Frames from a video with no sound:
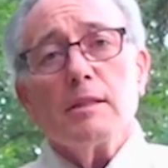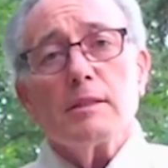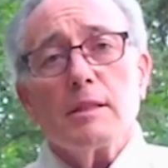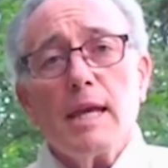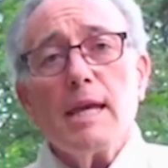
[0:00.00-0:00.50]

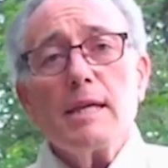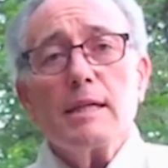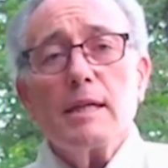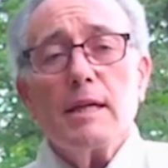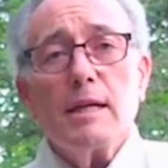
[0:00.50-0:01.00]

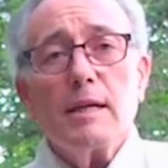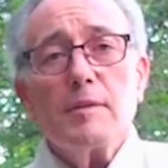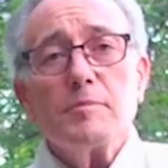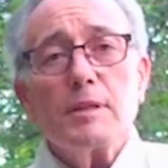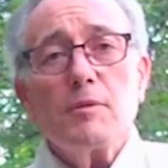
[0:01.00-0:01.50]
Today,
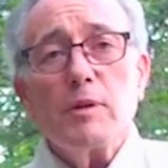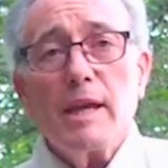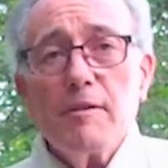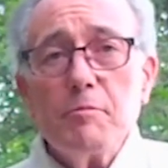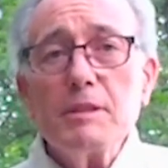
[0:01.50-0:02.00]
uh,
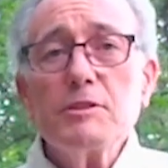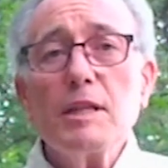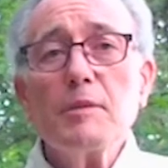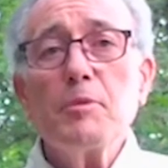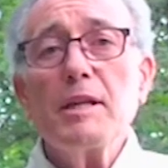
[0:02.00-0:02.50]
we have been
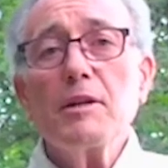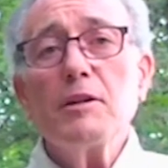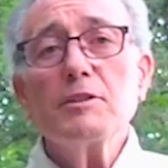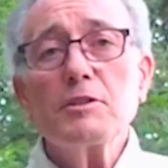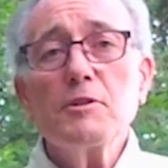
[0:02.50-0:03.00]
celebrating
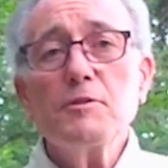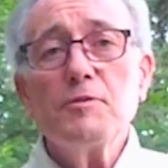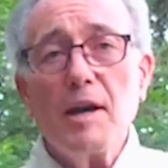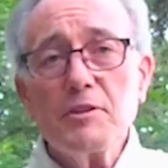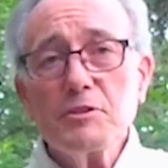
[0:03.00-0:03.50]
also
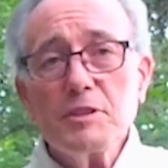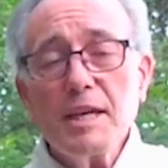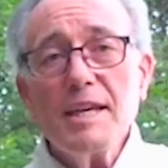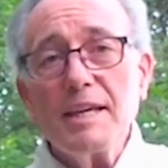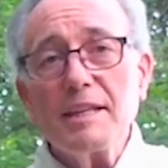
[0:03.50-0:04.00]
Father's
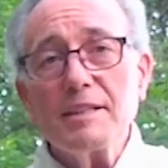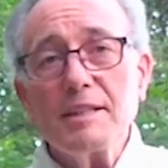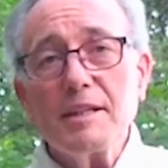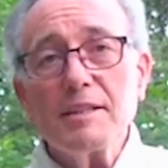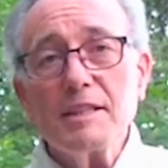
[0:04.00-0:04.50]
Day,
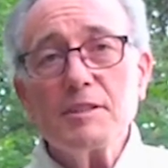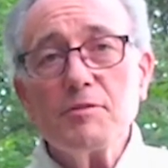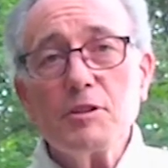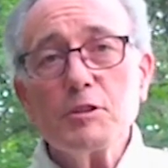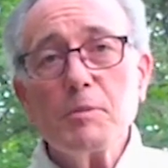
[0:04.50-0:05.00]
and uh, that's
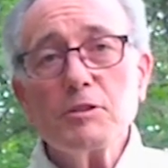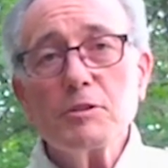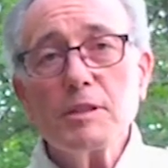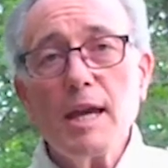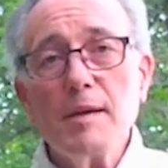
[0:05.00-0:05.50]
a very
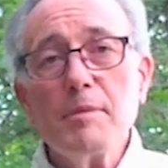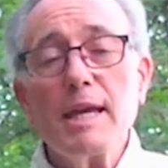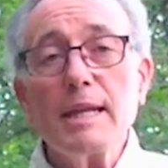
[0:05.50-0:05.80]
special time.